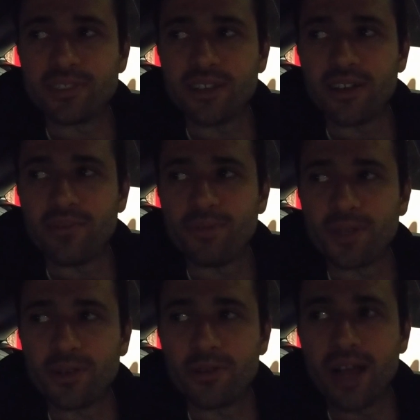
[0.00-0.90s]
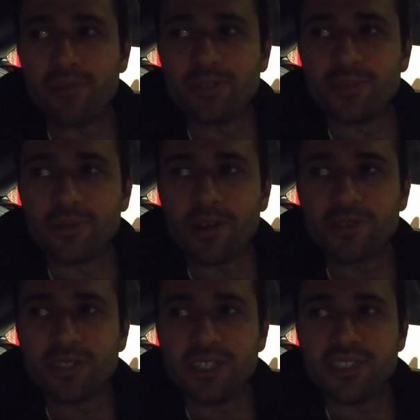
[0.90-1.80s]
So go grab some
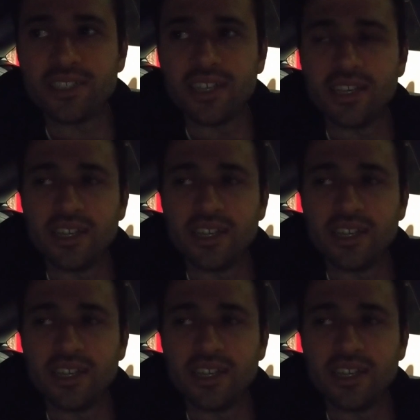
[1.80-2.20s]
groceries,